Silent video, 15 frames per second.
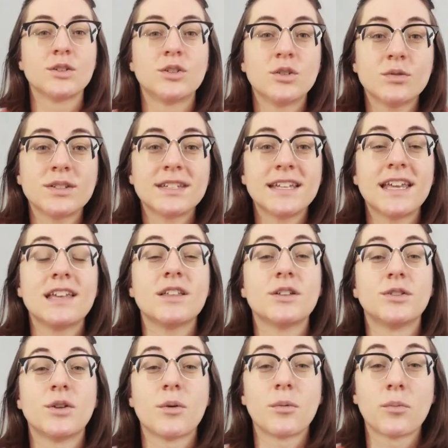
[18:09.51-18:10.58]
Choosing
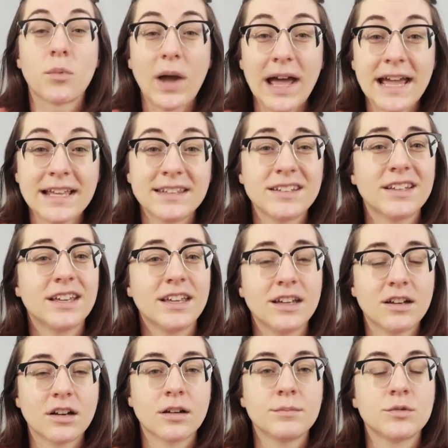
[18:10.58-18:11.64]
the right
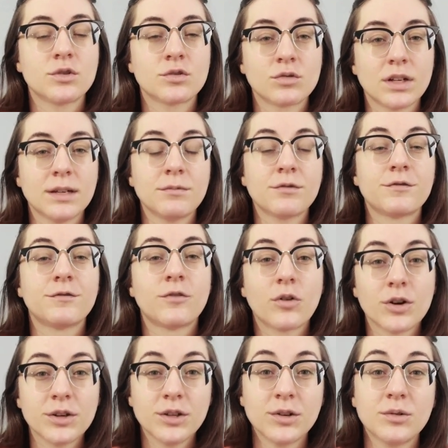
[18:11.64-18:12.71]
income stream
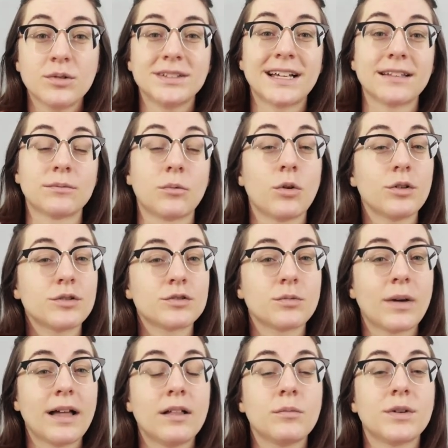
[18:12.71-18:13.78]
for you that works
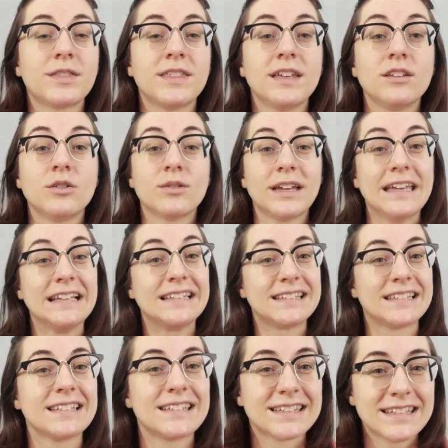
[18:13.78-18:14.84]
well within your
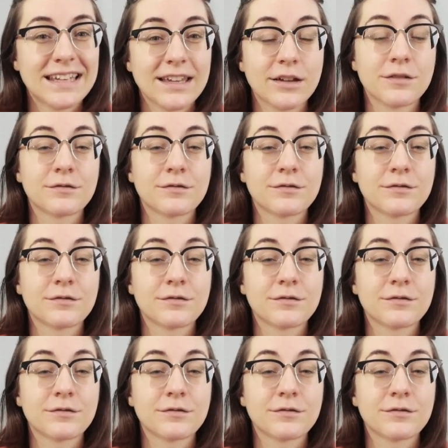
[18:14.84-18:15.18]
existing